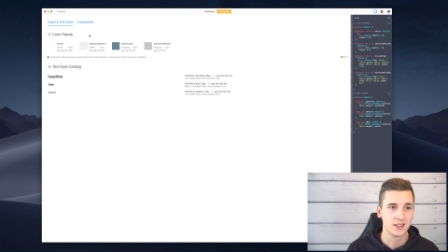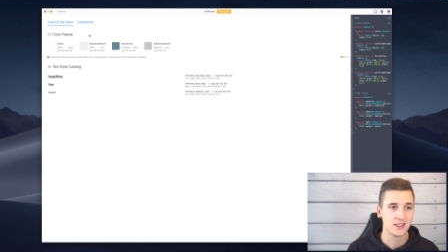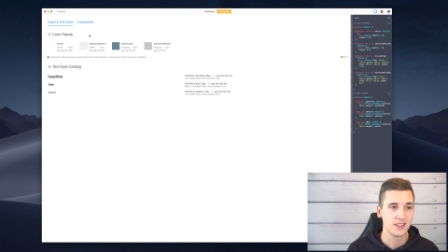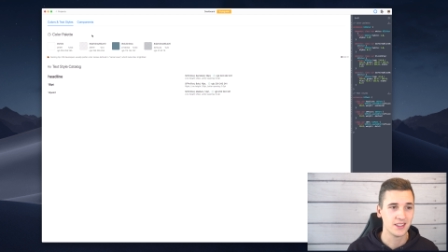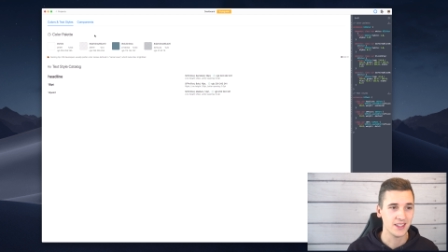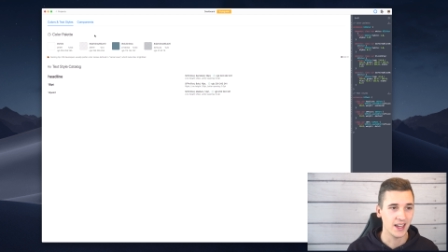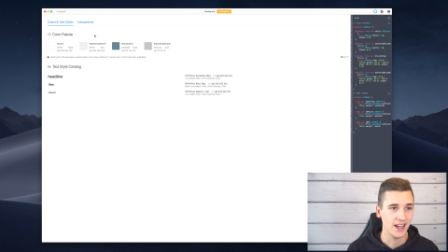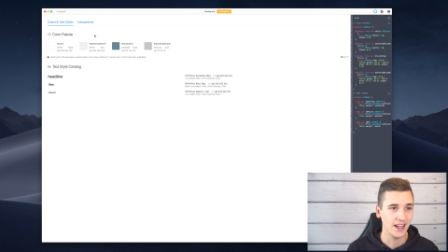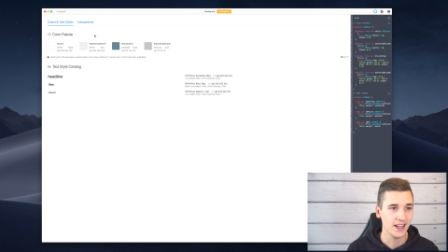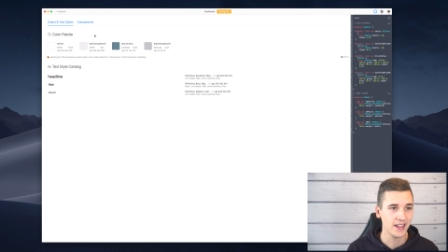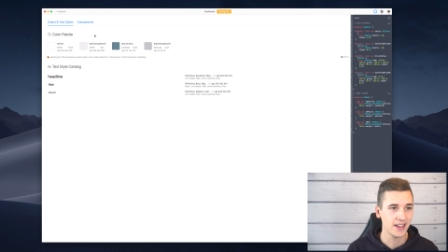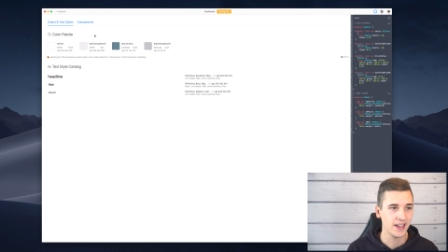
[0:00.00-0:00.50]

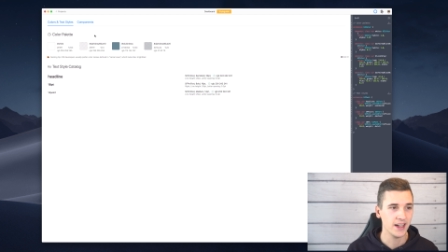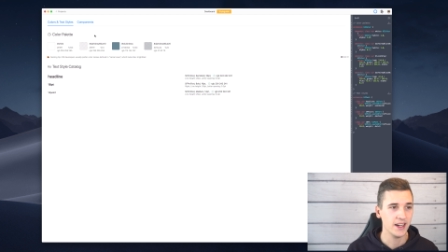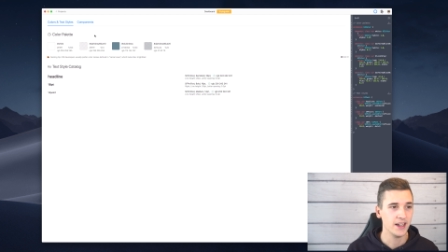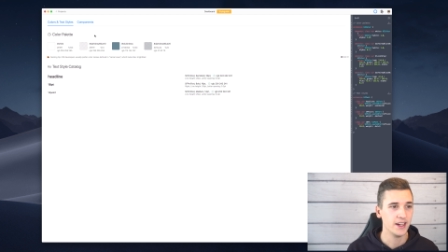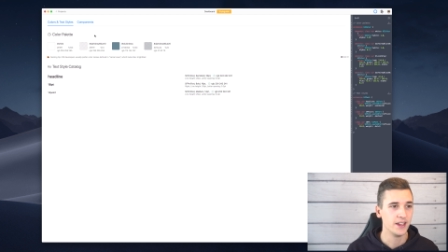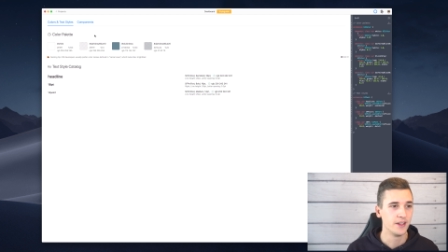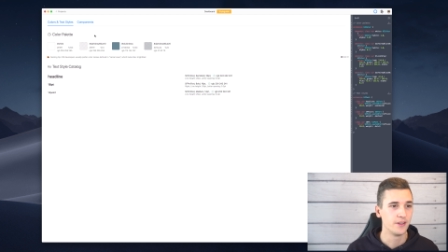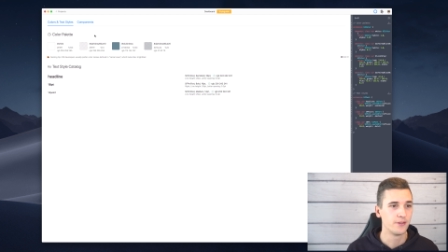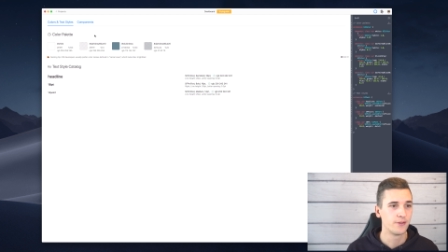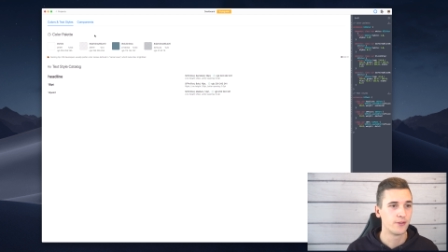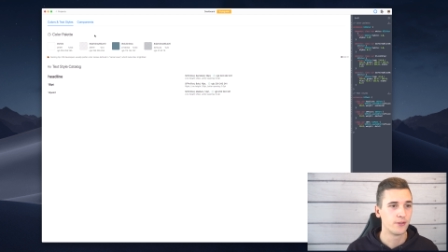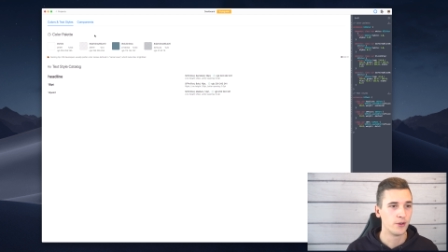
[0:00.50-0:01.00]
style
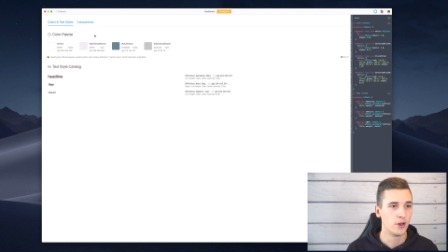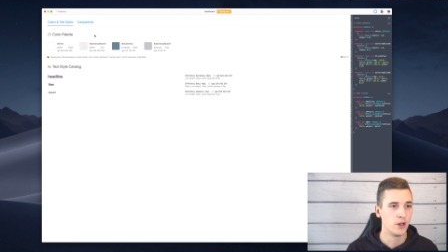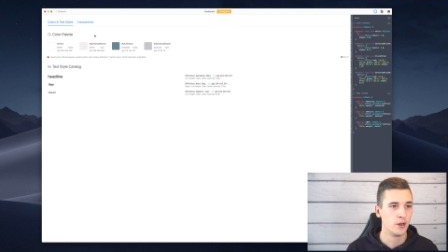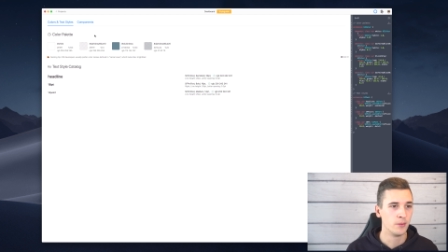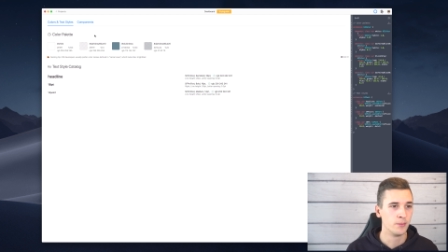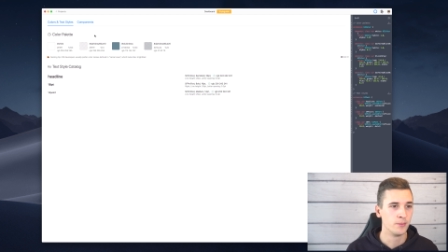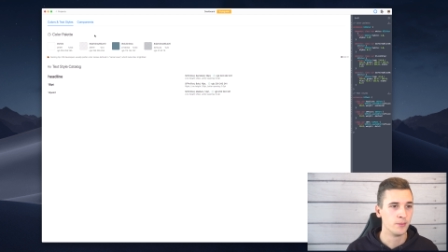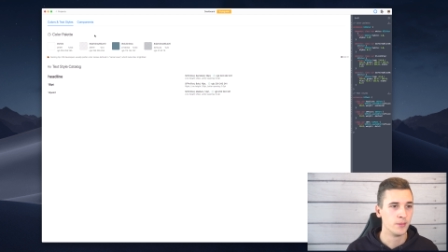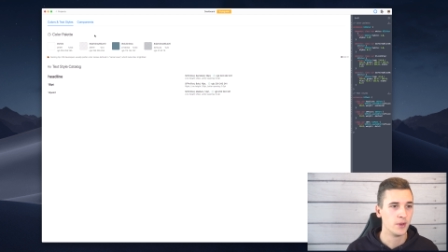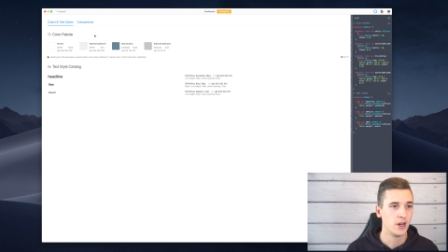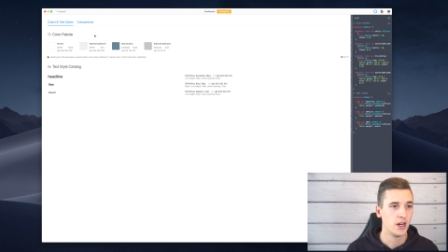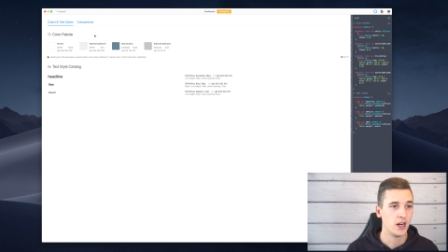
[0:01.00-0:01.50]
guide
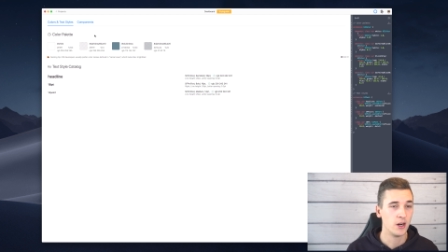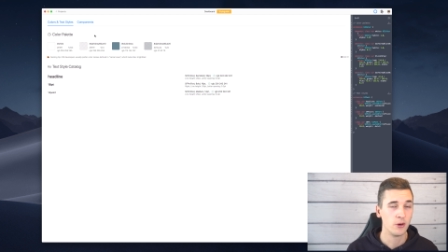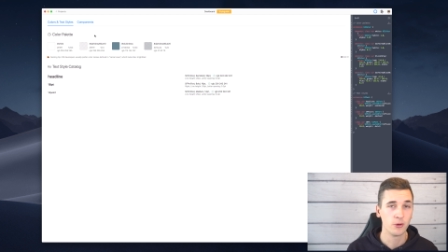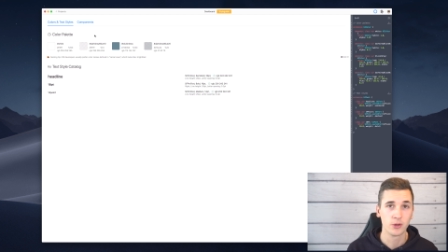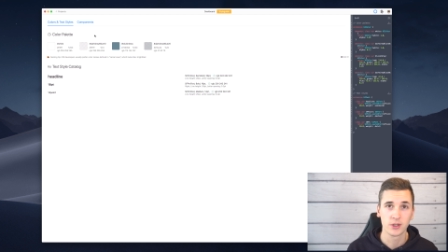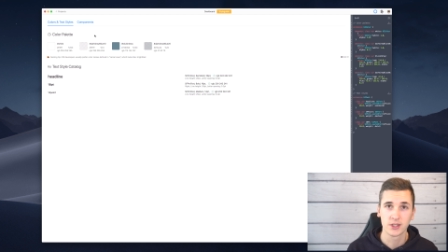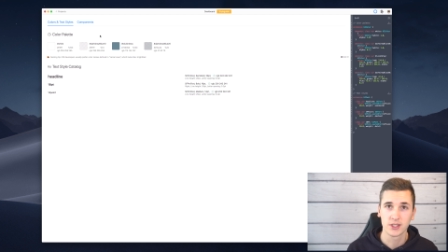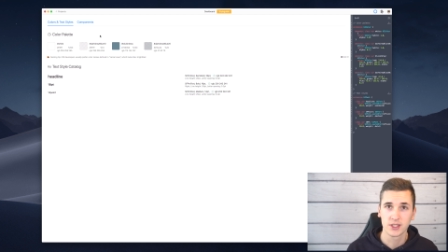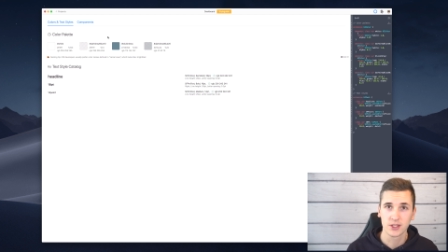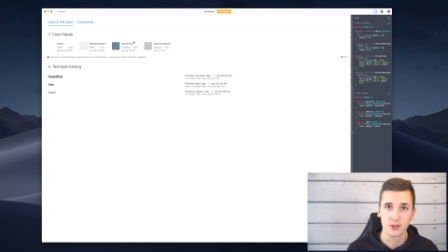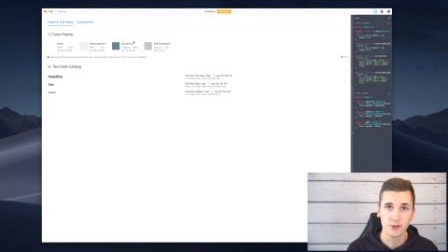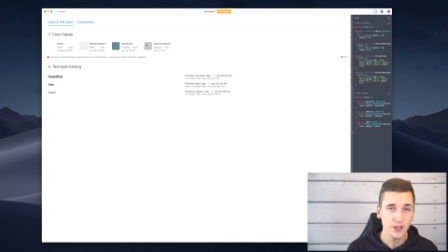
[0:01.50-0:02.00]
from
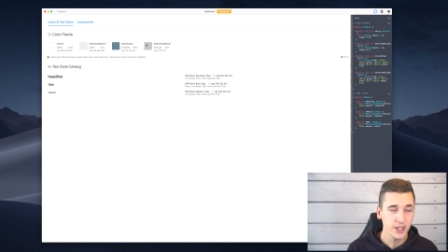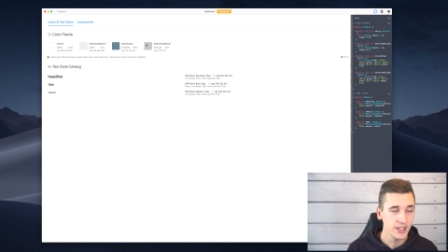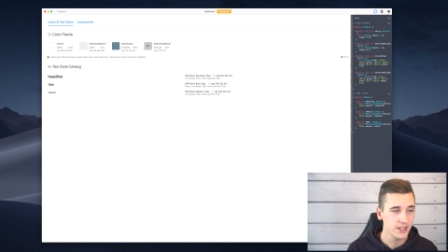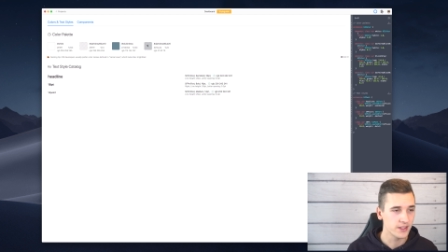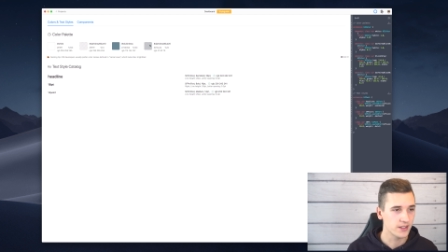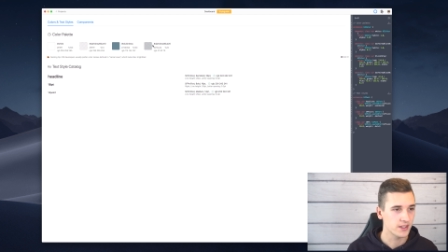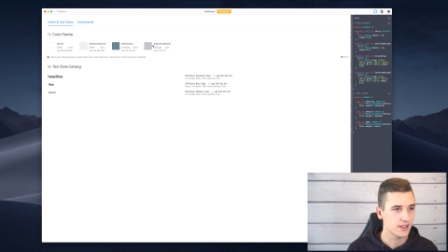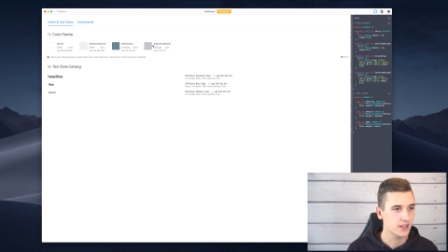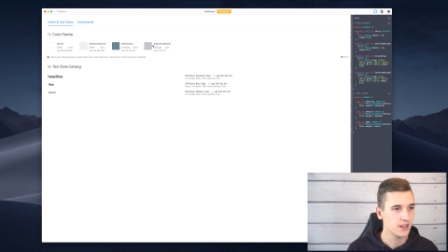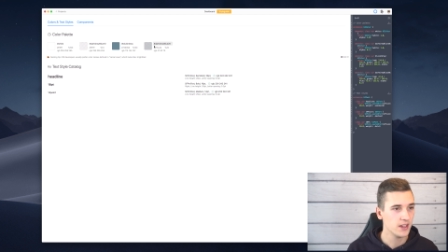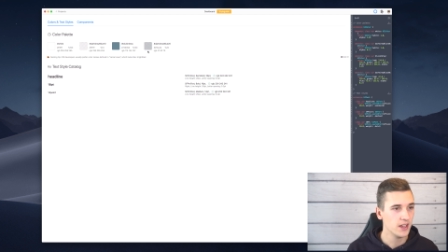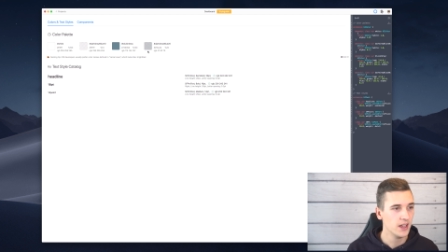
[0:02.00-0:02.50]
our
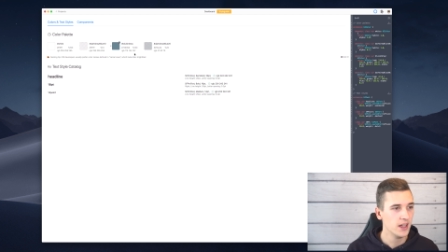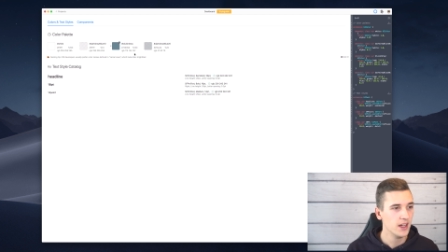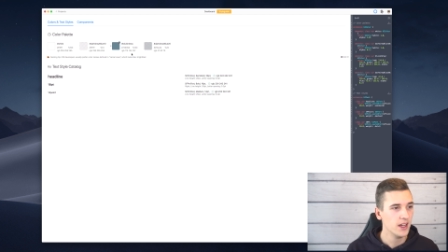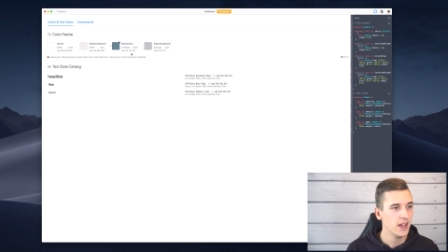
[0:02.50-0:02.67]
screens.